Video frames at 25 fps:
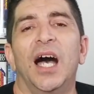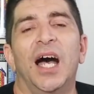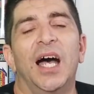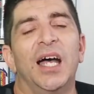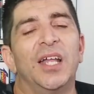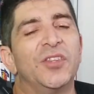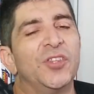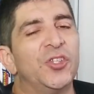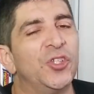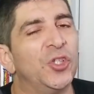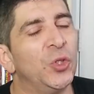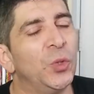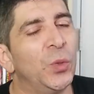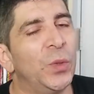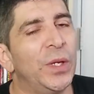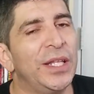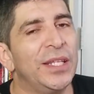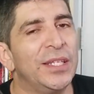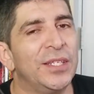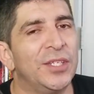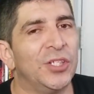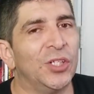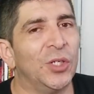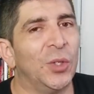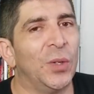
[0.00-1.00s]
to
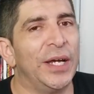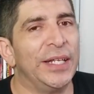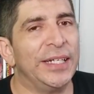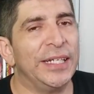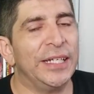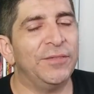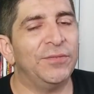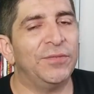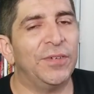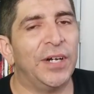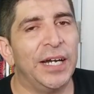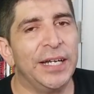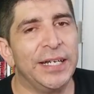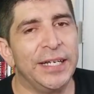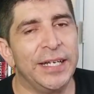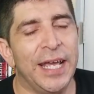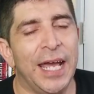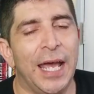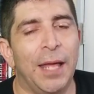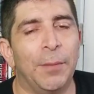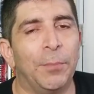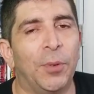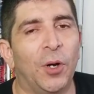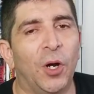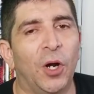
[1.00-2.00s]
it, so I did find
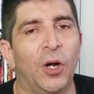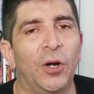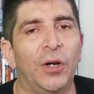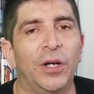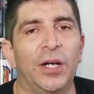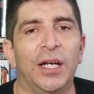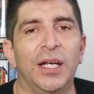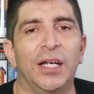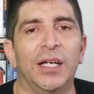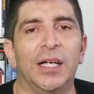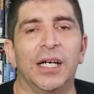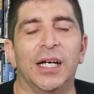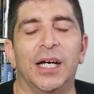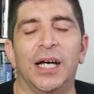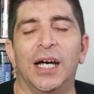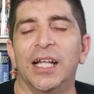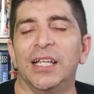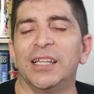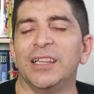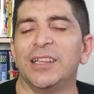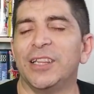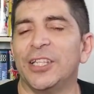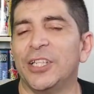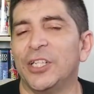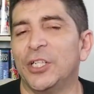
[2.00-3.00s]
that part a
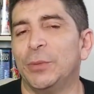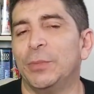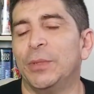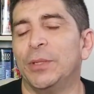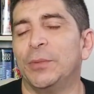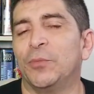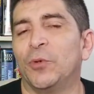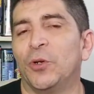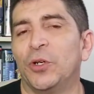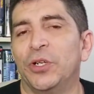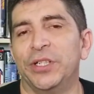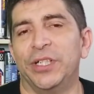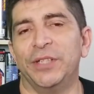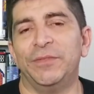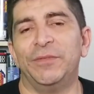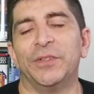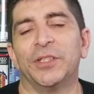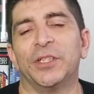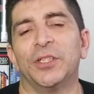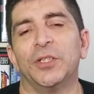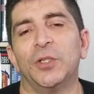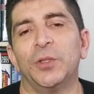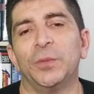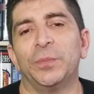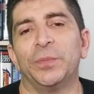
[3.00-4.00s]
little bit more
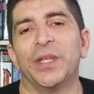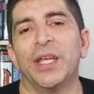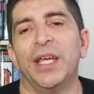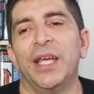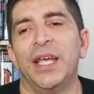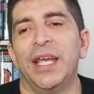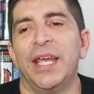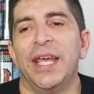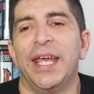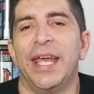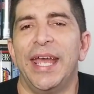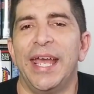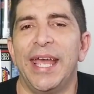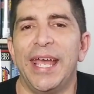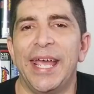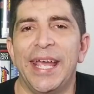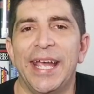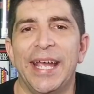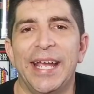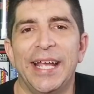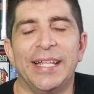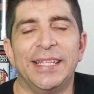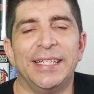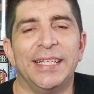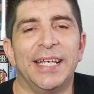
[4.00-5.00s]
difficult.
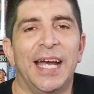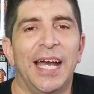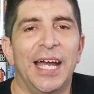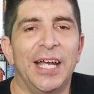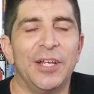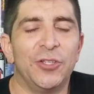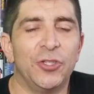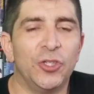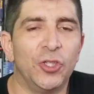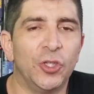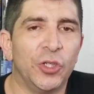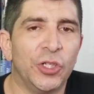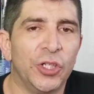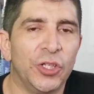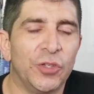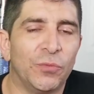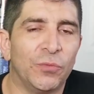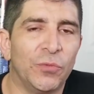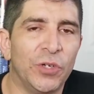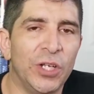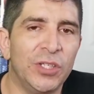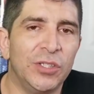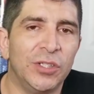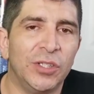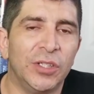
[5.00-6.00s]
And I took
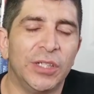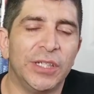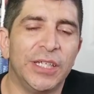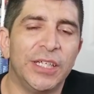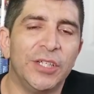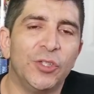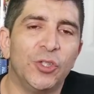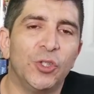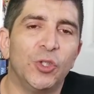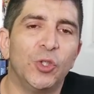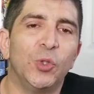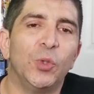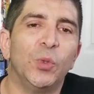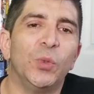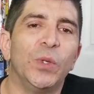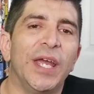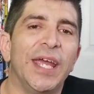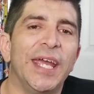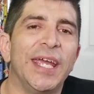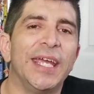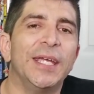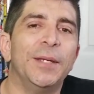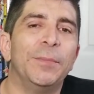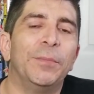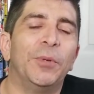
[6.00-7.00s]
recently to
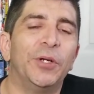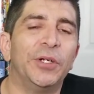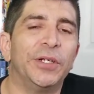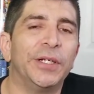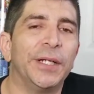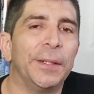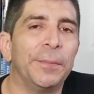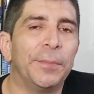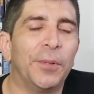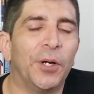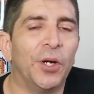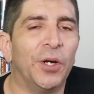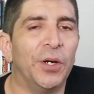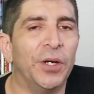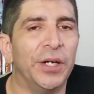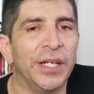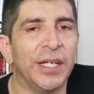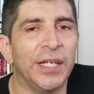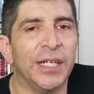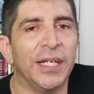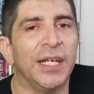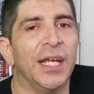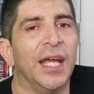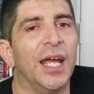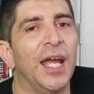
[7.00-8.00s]
a birthday
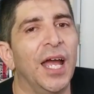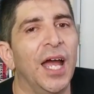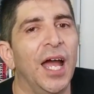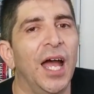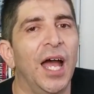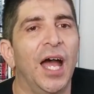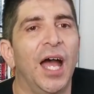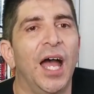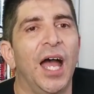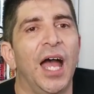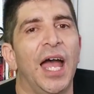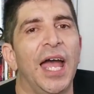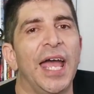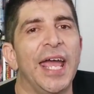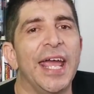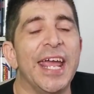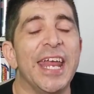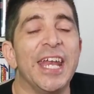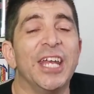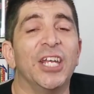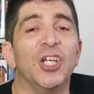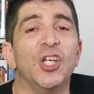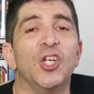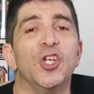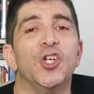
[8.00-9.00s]
party,
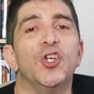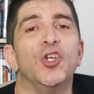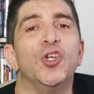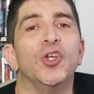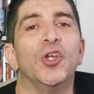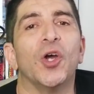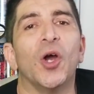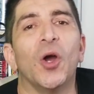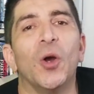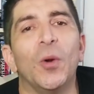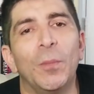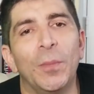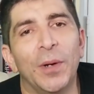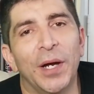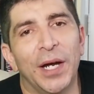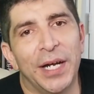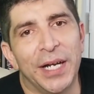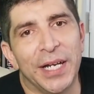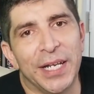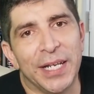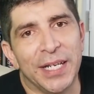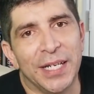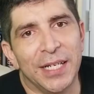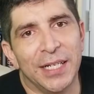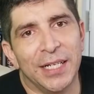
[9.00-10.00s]
and
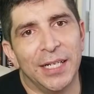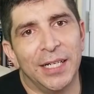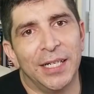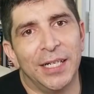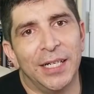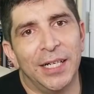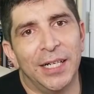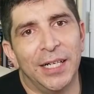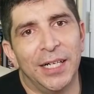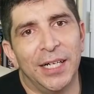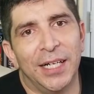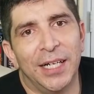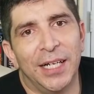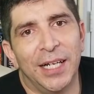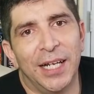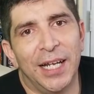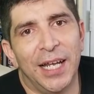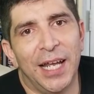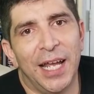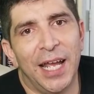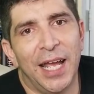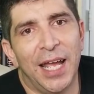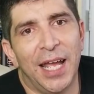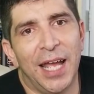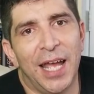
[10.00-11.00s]
nobody
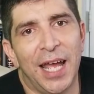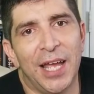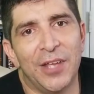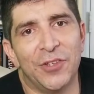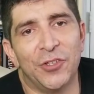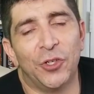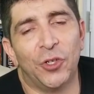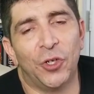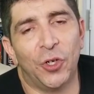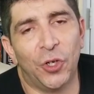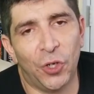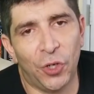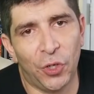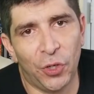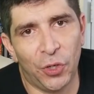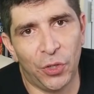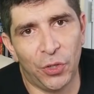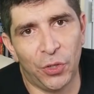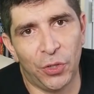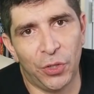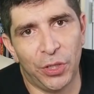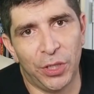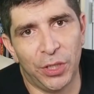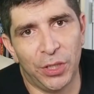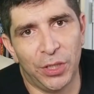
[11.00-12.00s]
has
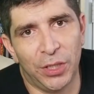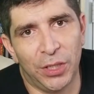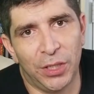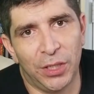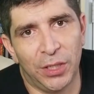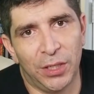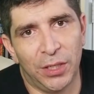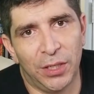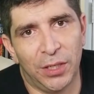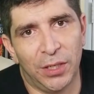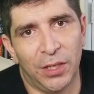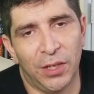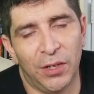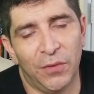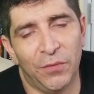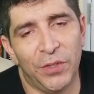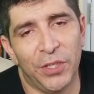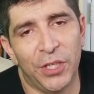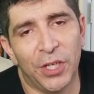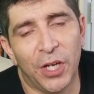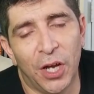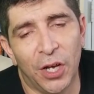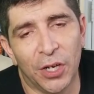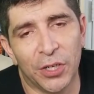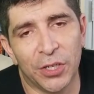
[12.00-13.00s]
heard of the
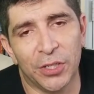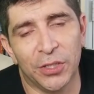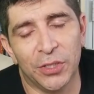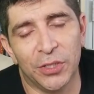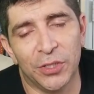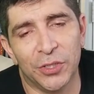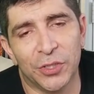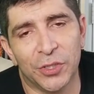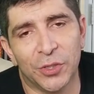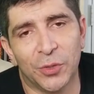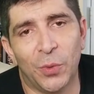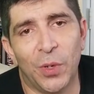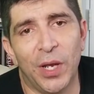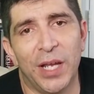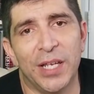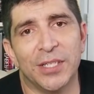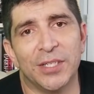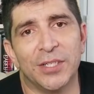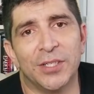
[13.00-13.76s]
Oculus Quest.